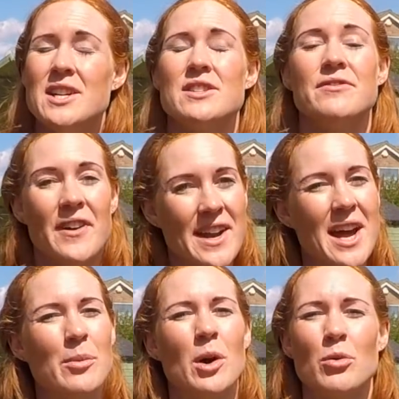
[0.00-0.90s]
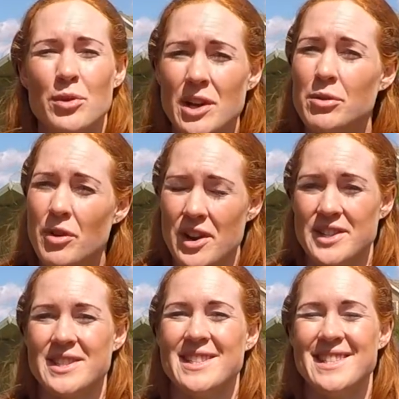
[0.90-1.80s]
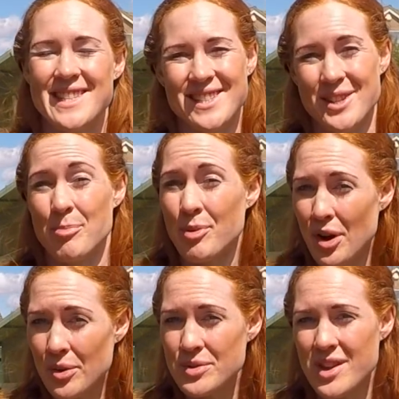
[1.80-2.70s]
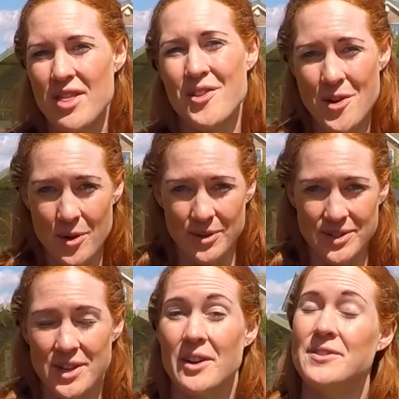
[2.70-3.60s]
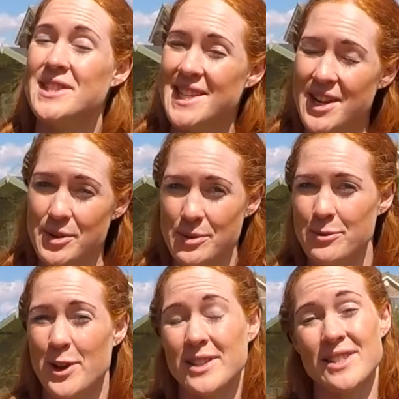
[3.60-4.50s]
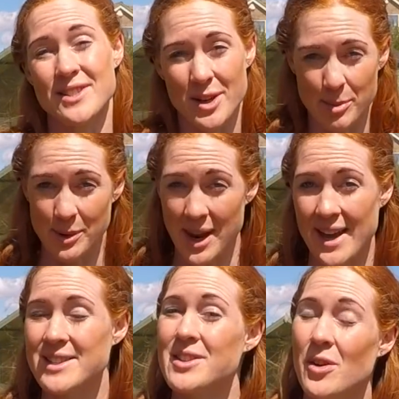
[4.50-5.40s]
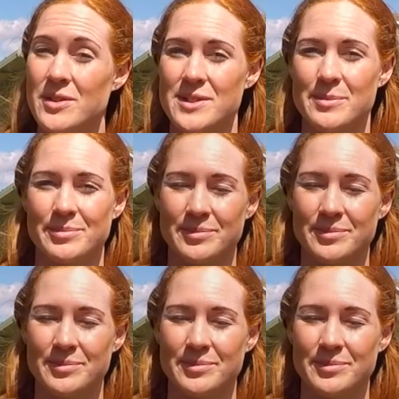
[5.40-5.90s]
to find out what real runners consider the pros and the cons of single versus double layer socks.